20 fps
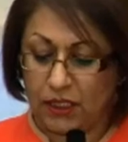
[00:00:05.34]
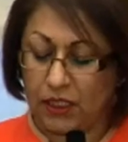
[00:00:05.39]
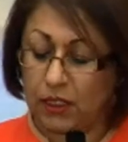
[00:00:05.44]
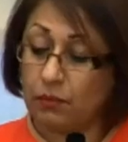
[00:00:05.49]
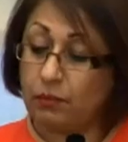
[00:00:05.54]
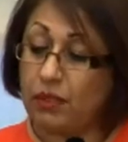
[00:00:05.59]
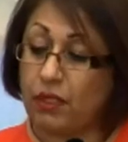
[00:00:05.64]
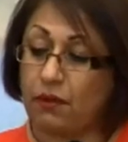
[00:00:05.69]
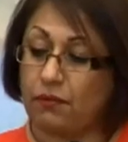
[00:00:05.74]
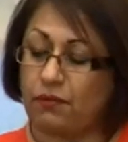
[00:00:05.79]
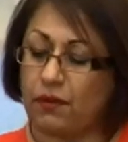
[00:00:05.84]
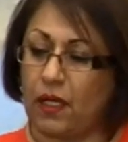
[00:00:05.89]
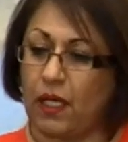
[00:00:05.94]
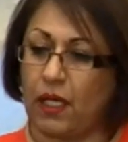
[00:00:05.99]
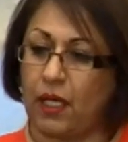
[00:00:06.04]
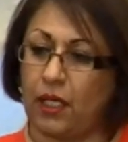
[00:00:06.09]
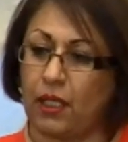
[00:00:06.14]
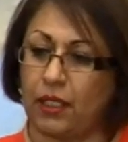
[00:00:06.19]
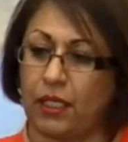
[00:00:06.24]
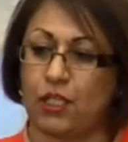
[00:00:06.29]
little bit of
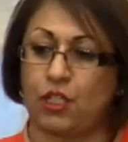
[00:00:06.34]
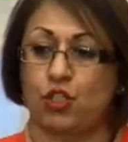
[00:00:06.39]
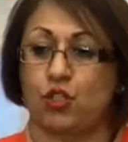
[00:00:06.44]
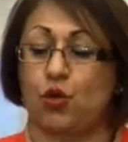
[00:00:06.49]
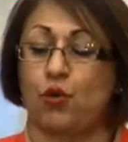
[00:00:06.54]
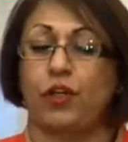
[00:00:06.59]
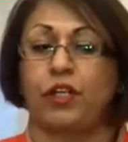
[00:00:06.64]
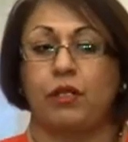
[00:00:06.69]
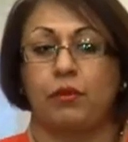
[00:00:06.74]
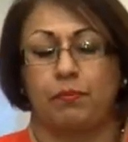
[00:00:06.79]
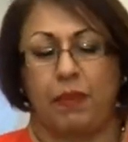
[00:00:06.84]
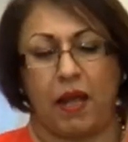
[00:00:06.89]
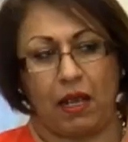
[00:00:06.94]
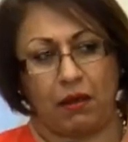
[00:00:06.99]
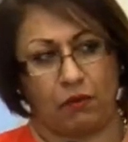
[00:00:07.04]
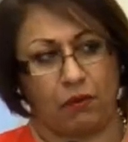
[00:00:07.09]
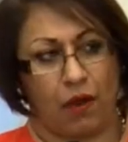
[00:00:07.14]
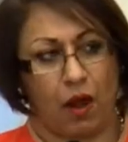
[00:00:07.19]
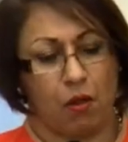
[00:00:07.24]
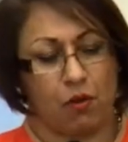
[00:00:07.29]
historical
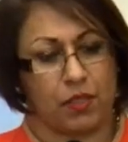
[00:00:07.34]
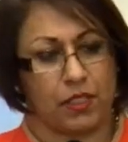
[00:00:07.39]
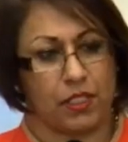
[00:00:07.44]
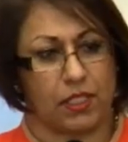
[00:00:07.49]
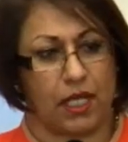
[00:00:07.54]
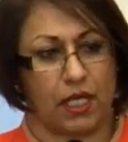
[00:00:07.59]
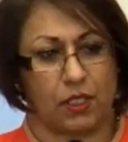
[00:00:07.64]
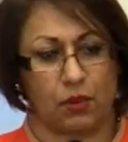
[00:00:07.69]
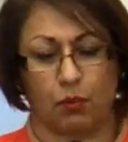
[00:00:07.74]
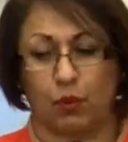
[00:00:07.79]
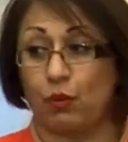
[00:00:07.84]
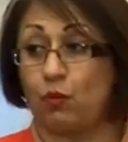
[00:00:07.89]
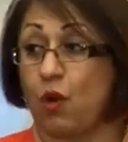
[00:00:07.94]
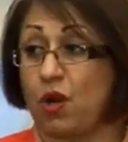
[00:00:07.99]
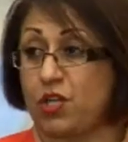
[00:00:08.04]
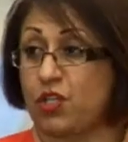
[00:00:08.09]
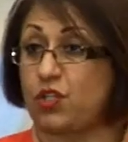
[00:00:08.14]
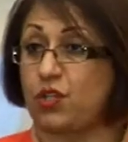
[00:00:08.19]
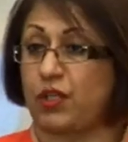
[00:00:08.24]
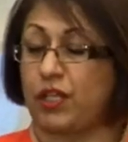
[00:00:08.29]
background that we
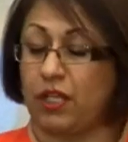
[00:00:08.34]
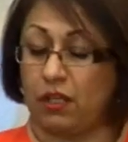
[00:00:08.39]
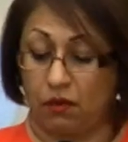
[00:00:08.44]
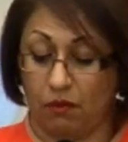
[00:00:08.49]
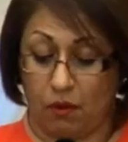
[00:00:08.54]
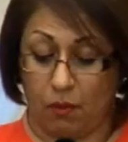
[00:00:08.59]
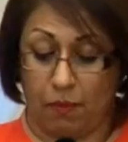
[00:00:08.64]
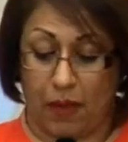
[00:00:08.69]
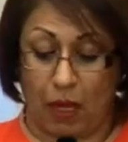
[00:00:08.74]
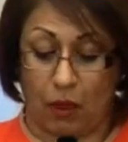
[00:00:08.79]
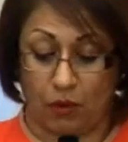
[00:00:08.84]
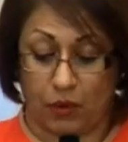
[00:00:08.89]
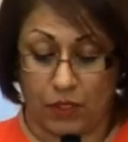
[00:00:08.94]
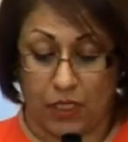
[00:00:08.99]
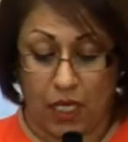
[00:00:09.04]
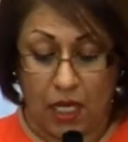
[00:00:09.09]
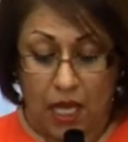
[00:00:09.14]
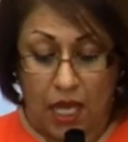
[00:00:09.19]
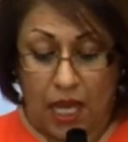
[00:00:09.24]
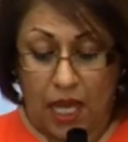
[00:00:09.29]
want to hear about.
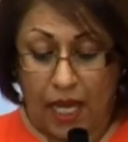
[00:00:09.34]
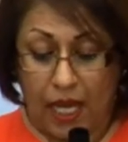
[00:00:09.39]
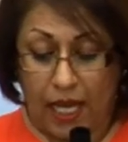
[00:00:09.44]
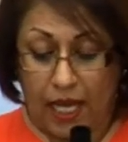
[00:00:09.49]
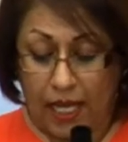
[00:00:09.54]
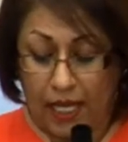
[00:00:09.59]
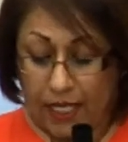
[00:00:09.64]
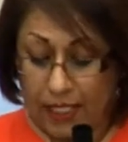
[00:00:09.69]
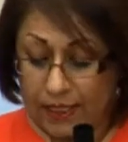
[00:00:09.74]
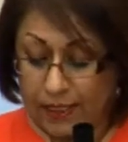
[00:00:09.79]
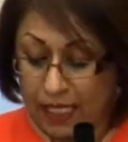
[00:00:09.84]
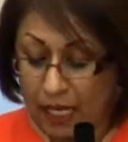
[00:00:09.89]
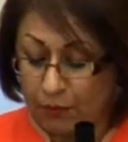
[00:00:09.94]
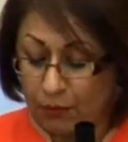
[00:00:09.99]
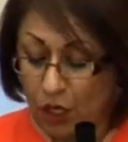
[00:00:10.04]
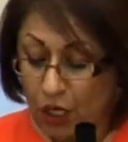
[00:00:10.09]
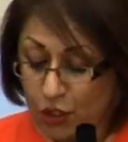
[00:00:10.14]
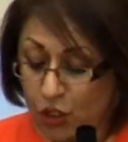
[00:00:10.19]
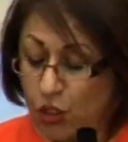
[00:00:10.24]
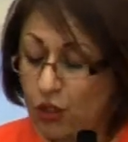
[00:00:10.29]
And I'm
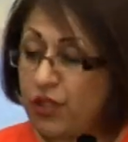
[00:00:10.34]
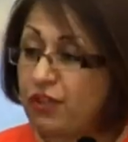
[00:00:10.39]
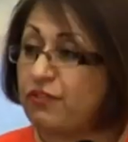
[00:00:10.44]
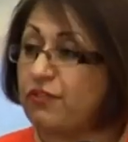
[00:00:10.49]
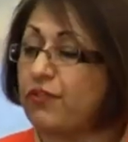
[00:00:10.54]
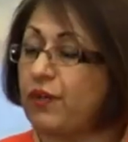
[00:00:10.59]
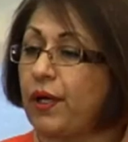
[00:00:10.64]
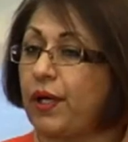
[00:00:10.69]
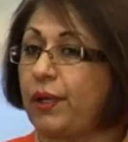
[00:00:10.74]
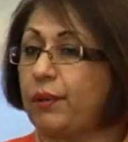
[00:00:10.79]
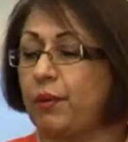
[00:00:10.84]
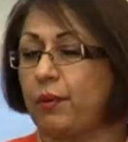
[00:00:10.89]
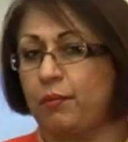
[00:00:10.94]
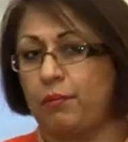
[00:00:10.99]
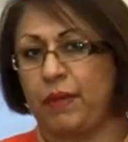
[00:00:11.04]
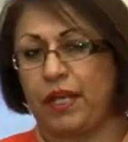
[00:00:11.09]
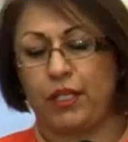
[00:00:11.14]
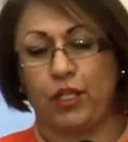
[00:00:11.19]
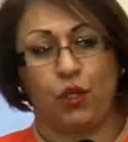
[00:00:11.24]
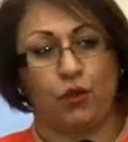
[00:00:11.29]
not sure if
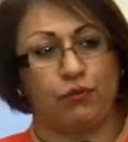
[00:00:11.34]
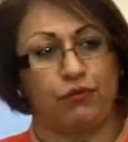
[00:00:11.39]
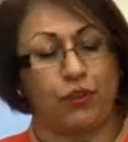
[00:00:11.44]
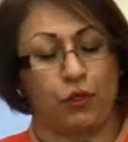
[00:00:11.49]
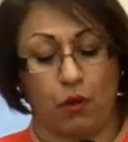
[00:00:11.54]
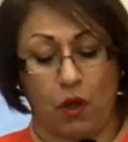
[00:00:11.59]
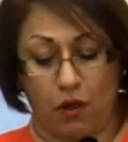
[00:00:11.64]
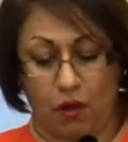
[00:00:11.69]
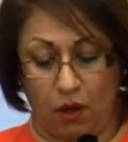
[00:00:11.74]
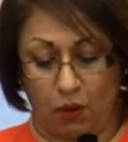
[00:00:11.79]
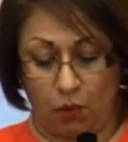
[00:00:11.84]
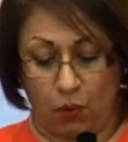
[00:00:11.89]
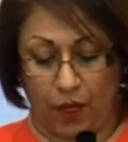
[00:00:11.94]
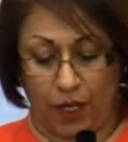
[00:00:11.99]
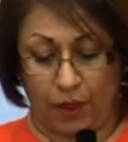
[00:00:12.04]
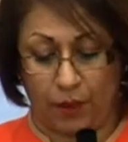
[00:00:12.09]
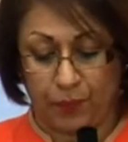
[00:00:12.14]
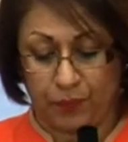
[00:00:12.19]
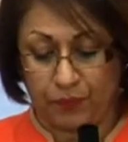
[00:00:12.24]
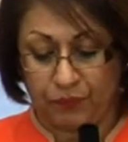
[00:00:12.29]
many of you are
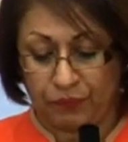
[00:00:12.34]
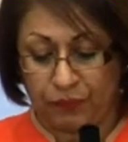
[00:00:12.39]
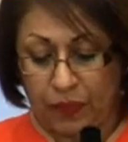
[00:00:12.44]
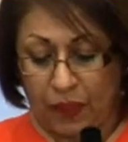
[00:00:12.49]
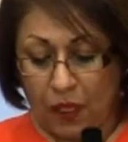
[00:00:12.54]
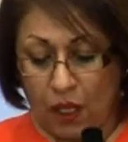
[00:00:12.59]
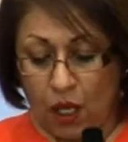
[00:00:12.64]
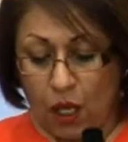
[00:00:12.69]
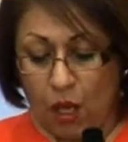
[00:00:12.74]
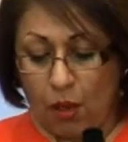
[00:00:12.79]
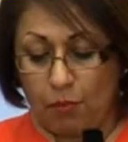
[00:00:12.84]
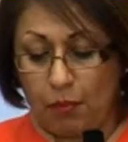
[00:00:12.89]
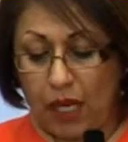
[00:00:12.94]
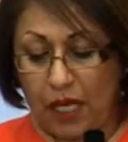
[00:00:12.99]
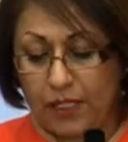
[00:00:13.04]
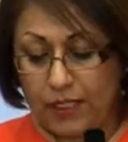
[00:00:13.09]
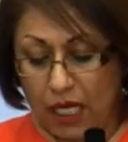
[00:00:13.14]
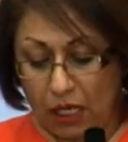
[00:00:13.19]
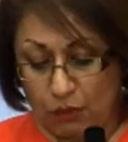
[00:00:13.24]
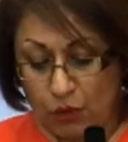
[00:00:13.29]
aware,
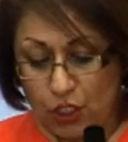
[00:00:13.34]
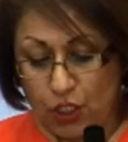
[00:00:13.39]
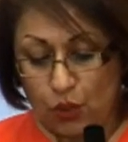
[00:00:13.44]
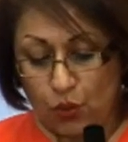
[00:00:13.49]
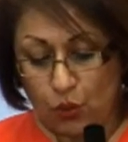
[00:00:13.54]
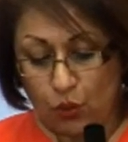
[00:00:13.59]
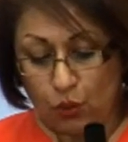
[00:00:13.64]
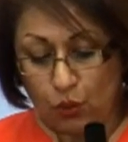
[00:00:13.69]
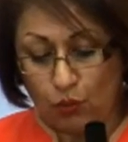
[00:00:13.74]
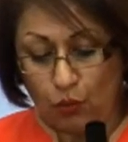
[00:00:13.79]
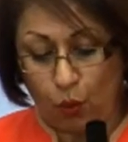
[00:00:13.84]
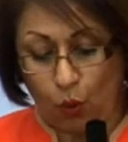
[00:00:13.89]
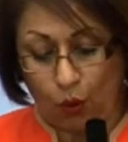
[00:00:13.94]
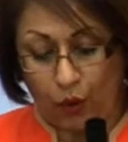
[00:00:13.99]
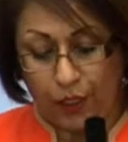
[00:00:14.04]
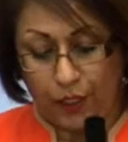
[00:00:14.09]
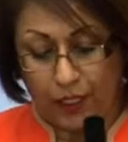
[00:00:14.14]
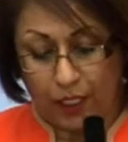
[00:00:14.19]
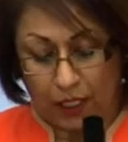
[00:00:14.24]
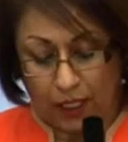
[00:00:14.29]
but our school
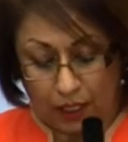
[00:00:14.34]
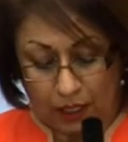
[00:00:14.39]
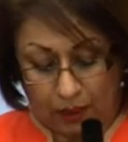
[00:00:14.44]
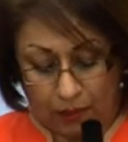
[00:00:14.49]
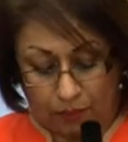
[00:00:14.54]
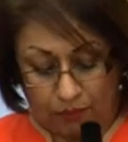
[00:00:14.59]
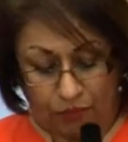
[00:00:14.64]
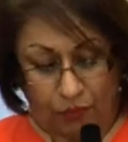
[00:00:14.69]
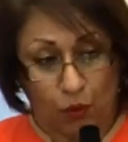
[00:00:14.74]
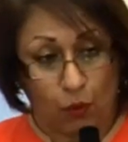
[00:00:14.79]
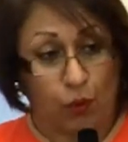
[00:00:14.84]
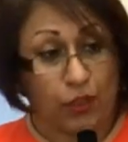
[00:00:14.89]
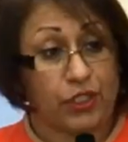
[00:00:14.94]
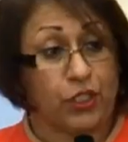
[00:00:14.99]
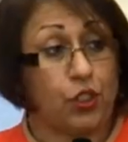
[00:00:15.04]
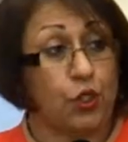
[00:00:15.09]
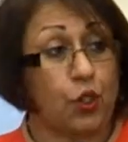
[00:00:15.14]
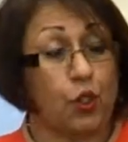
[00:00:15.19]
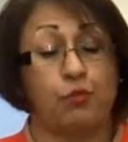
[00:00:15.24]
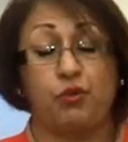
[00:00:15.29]
board, with
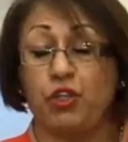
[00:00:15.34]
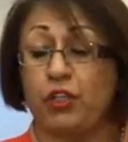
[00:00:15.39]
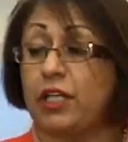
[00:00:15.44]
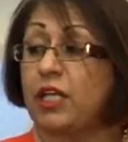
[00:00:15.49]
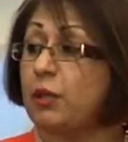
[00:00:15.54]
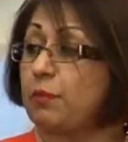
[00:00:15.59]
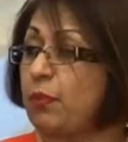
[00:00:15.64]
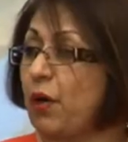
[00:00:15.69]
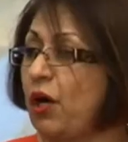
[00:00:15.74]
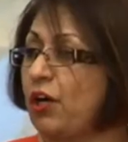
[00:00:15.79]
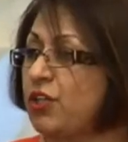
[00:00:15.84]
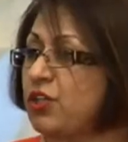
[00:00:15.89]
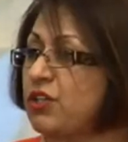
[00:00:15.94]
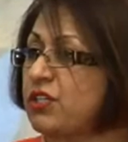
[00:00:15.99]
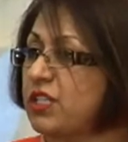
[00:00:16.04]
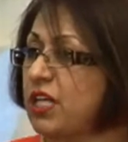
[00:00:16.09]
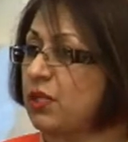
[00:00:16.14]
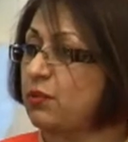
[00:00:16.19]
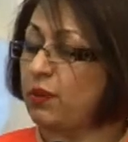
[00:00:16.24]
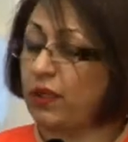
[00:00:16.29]
the community partners
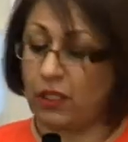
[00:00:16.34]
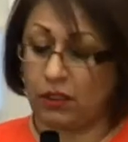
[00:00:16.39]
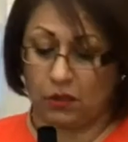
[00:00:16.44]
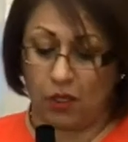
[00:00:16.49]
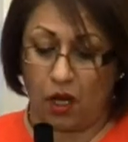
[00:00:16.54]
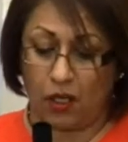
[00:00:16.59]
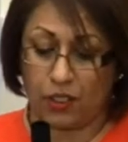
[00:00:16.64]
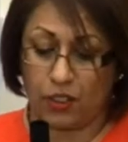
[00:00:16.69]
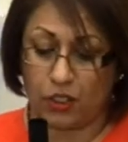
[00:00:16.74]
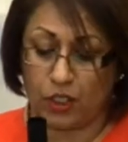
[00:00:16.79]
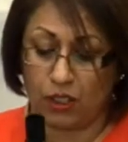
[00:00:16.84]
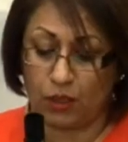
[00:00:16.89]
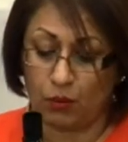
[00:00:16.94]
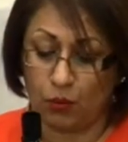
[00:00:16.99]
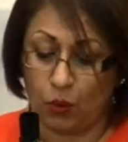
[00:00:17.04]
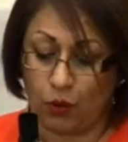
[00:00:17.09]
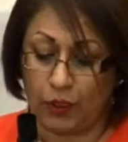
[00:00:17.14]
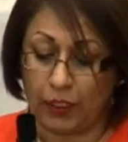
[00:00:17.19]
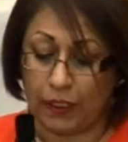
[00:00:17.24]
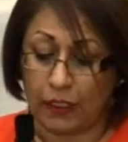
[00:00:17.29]
that we acknowledged in the
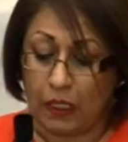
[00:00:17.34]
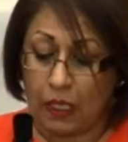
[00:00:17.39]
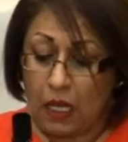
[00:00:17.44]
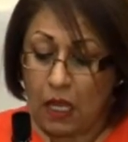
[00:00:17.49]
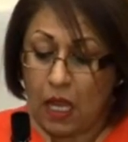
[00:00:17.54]
morning,